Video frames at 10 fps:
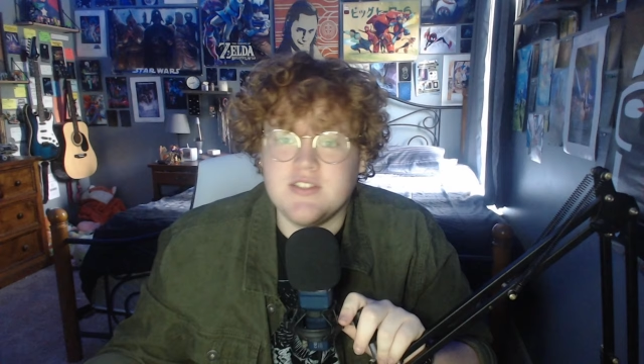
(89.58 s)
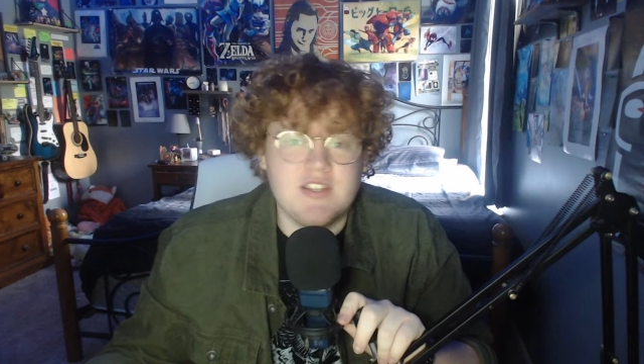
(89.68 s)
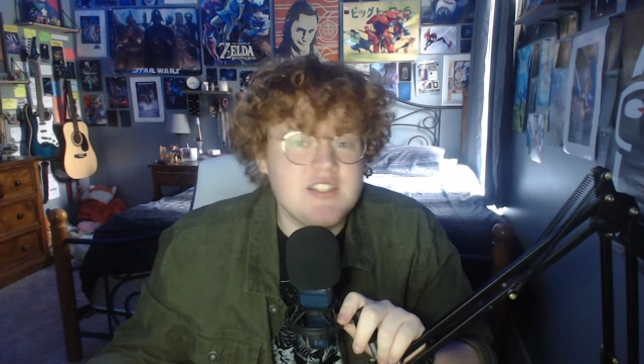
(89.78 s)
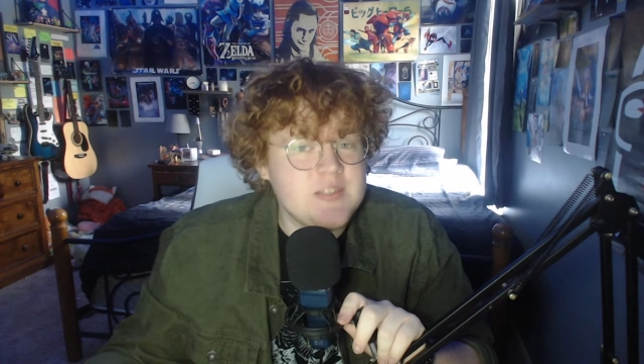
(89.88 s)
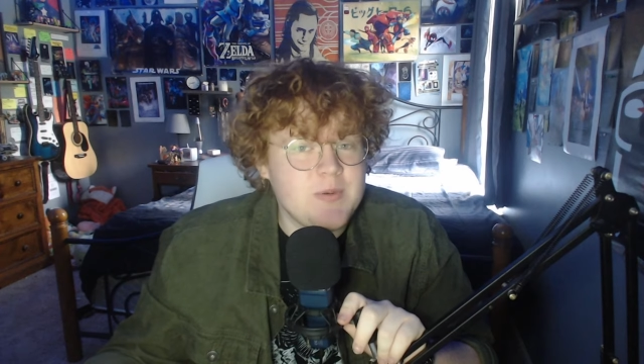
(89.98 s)

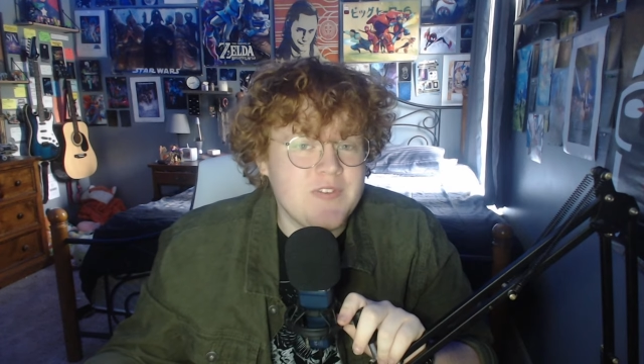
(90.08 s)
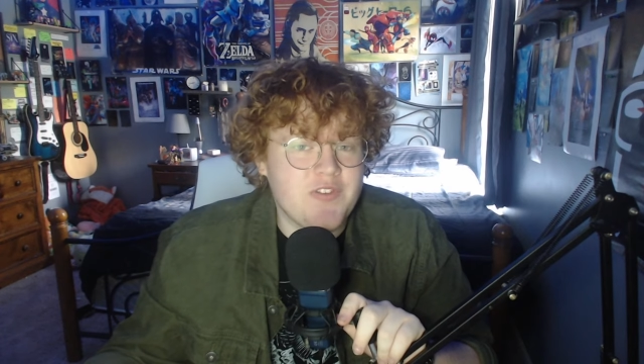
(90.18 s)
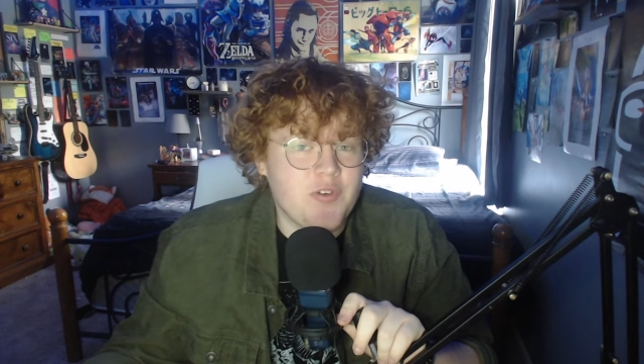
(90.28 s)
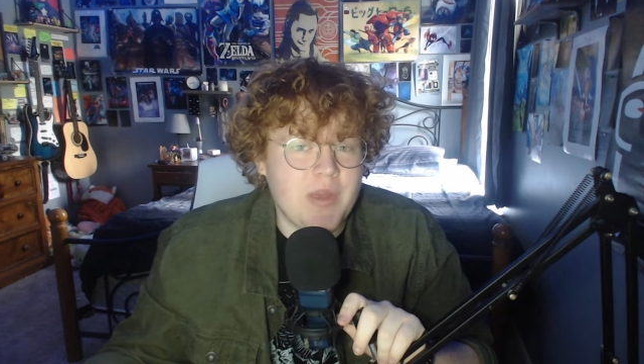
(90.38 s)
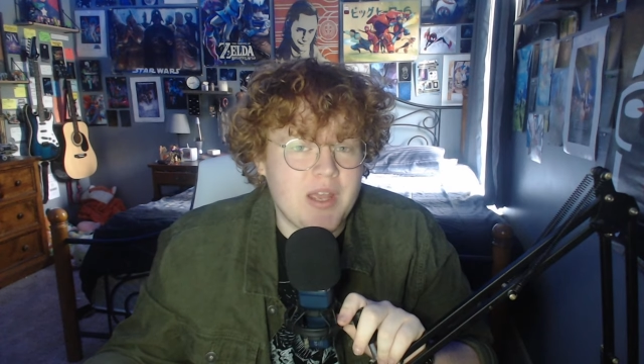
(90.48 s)
See, this is
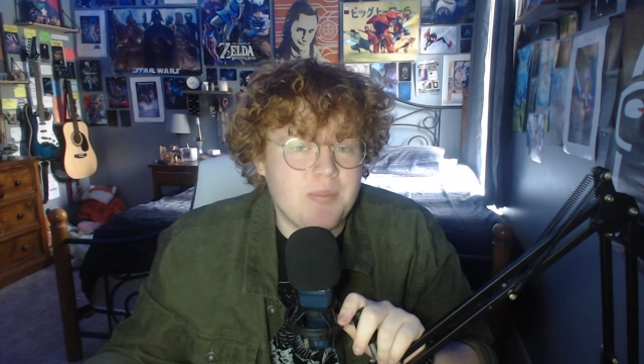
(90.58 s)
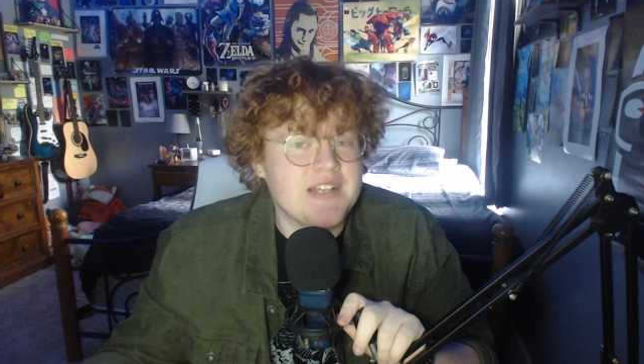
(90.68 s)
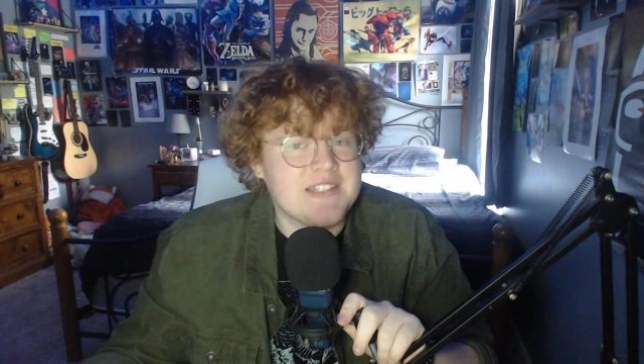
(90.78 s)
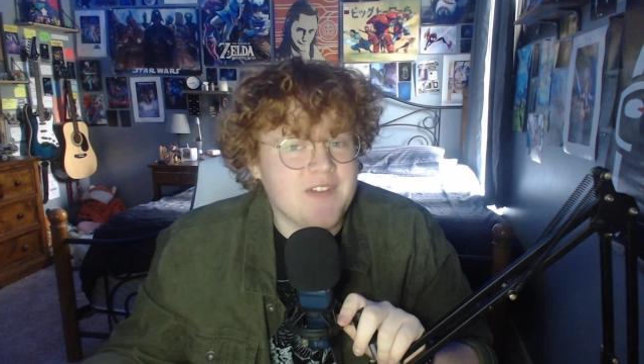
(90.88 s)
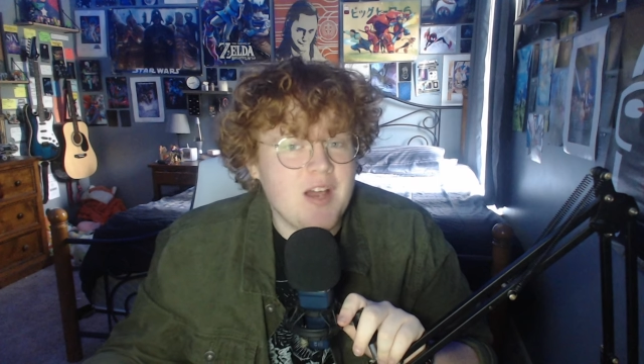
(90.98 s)
perfect for me,
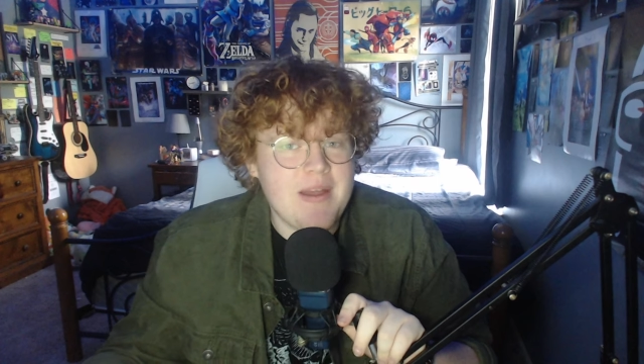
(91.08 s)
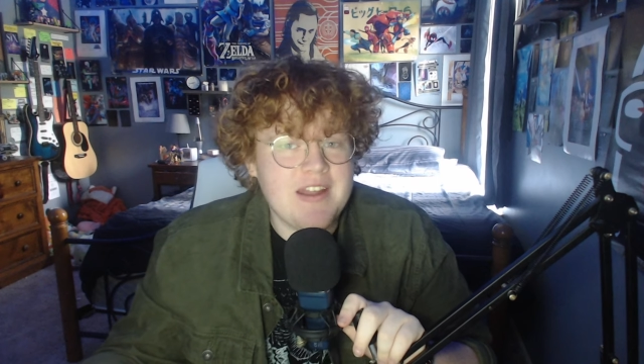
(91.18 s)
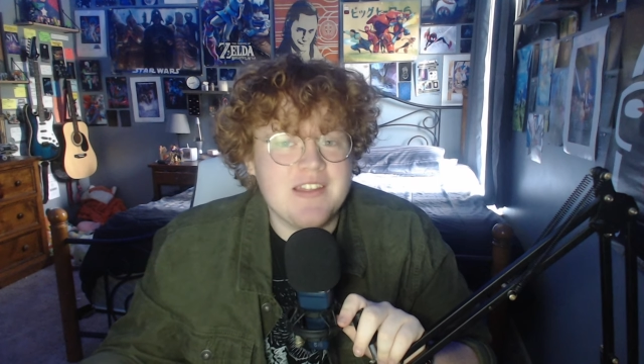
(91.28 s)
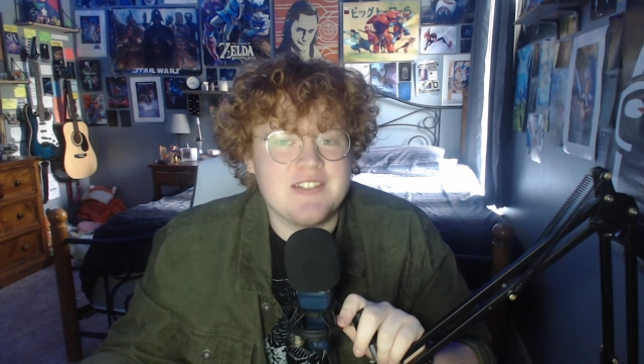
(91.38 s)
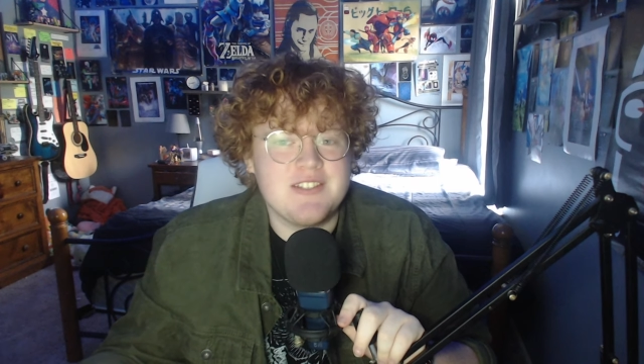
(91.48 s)
because if I'm
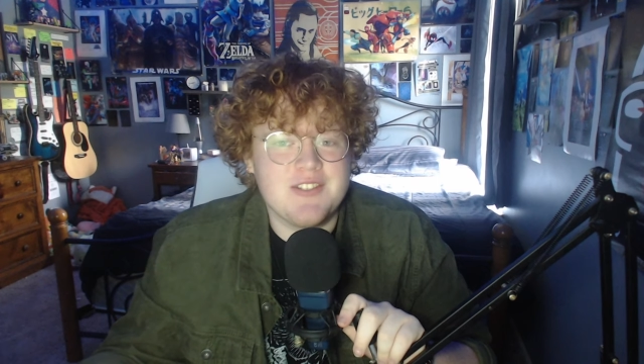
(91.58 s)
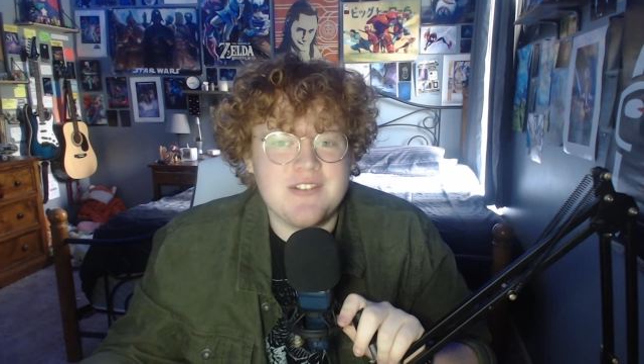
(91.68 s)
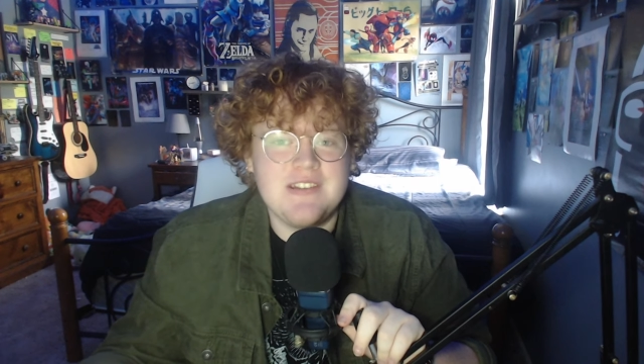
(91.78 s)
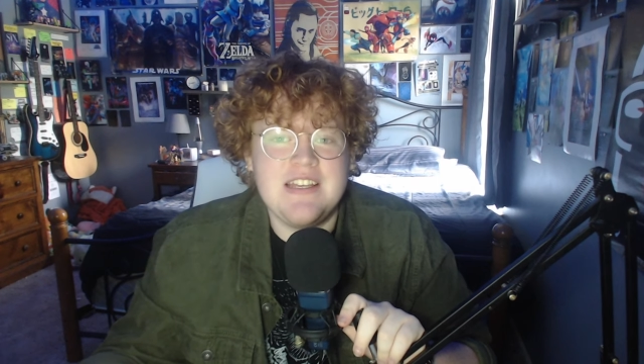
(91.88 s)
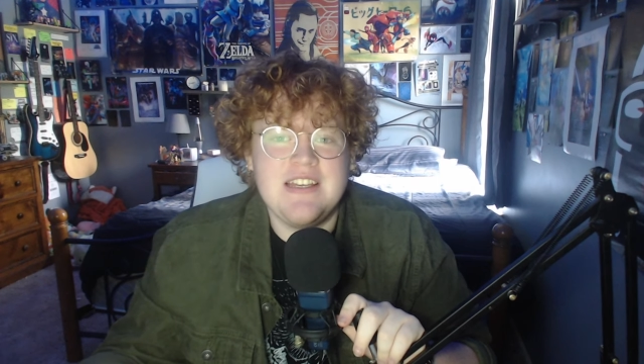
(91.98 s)
anything, it's
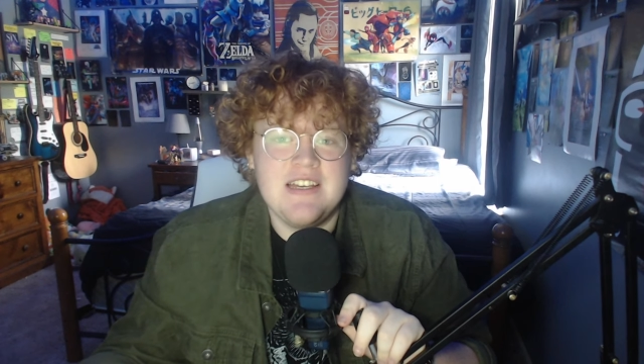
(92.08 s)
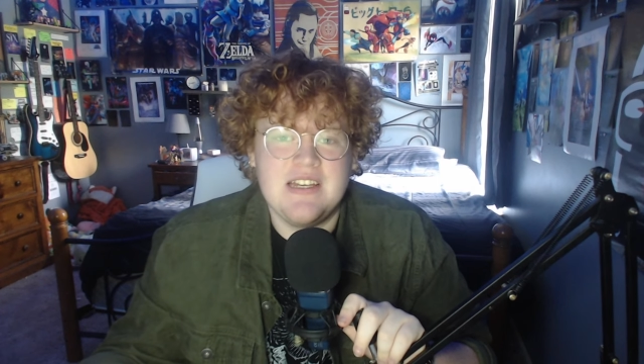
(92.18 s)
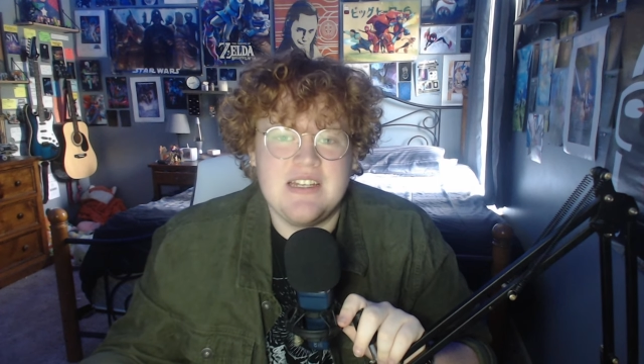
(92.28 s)
certainly